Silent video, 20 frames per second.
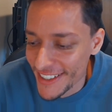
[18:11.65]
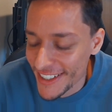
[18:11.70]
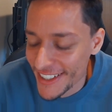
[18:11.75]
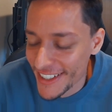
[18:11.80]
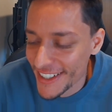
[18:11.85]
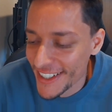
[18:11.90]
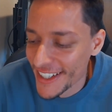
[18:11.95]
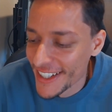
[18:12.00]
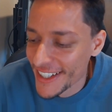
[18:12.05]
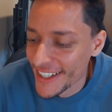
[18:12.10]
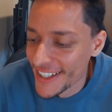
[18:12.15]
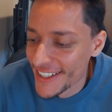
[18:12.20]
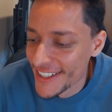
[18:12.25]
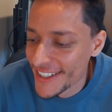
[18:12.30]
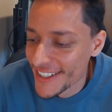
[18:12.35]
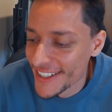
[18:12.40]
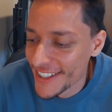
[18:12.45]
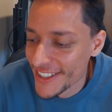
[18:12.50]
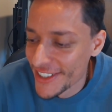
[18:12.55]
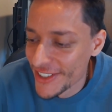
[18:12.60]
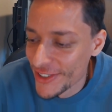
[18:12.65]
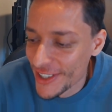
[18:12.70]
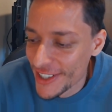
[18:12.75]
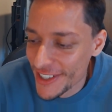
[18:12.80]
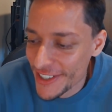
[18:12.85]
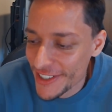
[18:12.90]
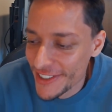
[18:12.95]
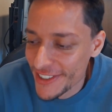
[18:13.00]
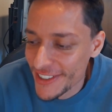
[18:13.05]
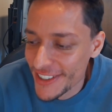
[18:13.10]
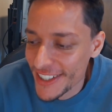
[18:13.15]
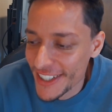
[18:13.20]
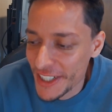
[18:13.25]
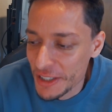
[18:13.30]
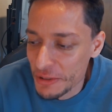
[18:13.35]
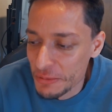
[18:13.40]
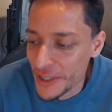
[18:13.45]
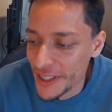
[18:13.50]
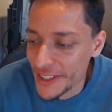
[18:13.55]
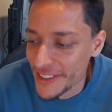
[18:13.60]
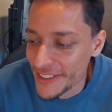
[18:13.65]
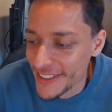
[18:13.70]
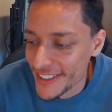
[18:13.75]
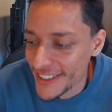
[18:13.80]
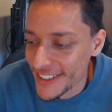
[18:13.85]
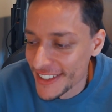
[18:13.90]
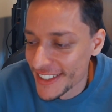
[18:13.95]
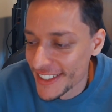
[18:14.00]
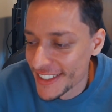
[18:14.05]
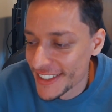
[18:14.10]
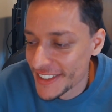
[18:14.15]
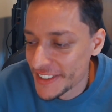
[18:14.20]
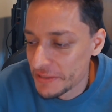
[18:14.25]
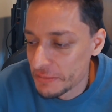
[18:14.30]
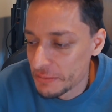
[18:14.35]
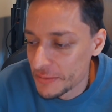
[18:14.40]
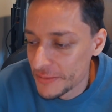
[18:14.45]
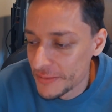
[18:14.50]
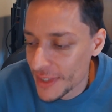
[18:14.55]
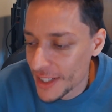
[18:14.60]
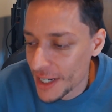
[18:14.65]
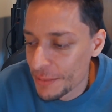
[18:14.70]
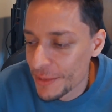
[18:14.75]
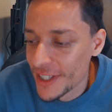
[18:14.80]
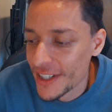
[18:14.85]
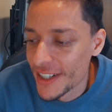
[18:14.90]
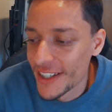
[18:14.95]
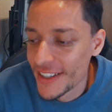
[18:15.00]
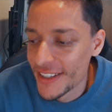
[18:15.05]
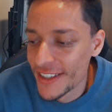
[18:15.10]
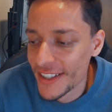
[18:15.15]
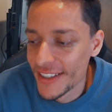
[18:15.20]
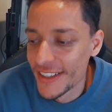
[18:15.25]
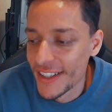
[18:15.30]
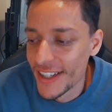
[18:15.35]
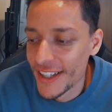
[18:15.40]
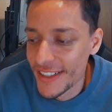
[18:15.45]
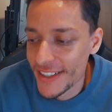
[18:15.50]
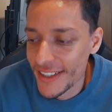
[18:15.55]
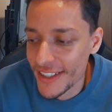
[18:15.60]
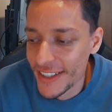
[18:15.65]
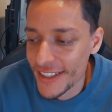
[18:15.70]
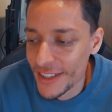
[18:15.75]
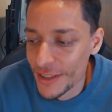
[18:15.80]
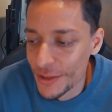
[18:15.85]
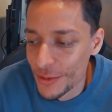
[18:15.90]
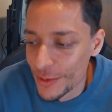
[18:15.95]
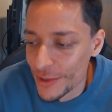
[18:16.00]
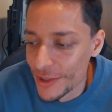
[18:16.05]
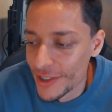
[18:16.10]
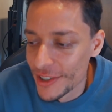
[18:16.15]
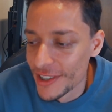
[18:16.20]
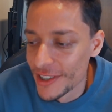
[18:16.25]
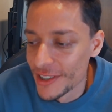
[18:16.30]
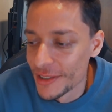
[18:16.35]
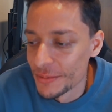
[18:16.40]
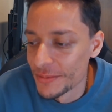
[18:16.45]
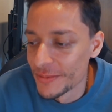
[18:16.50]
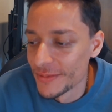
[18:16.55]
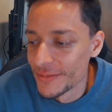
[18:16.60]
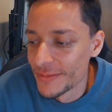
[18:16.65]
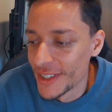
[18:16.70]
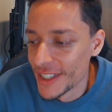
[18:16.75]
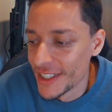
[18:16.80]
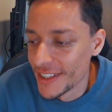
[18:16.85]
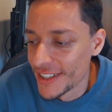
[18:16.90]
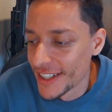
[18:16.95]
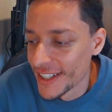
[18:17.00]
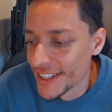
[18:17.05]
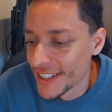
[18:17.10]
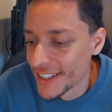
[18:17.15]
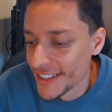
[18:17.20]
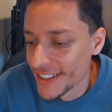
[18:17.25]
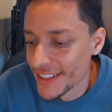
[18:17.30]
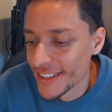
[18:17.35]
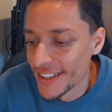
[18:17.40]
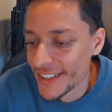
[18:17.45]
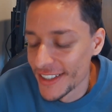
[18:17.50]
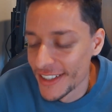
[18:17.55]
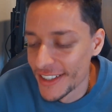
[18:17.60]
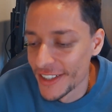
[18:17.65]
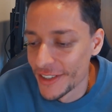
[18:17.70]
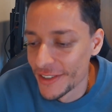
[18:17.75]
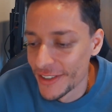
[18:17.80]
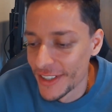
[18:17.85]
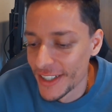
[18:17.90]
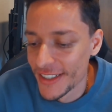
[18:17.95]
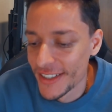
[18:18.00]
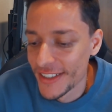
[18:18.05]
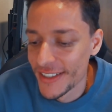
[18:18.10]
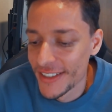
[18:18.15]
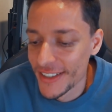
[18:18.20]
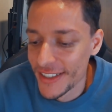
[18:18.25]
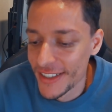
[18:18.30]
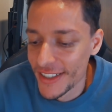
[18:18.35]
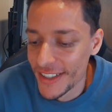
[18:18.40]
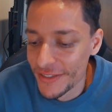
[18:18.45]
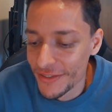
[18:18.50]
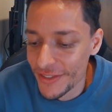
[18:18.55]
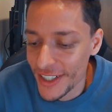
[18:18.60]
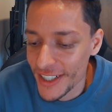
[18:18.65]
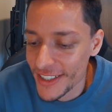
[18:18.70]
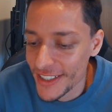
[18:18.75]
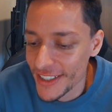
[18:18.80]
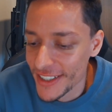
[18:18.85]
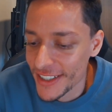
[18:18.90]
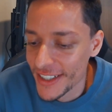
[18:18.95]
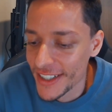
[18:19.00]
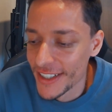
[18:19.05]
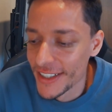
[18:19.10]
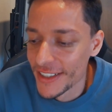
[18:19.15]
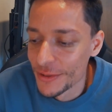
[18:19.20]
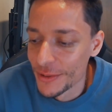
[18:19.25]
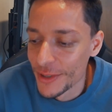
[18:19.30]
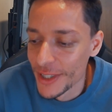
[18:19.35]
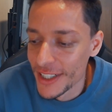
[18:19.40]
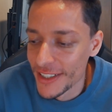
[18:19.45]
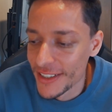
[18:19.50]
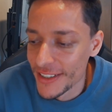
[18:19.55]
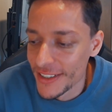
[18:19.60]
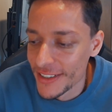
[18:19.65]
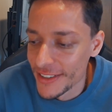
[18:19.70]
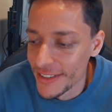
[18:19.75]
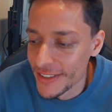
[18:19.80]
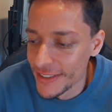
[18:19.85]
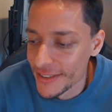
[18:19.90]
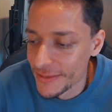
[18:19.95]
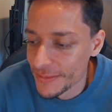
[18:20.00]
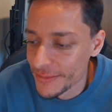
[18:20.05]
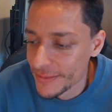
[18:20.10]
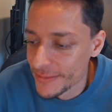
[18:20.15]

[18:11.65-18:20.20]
Like, because you also think about, I mean, I think that's like a warm and like, that's an inviting kind of way to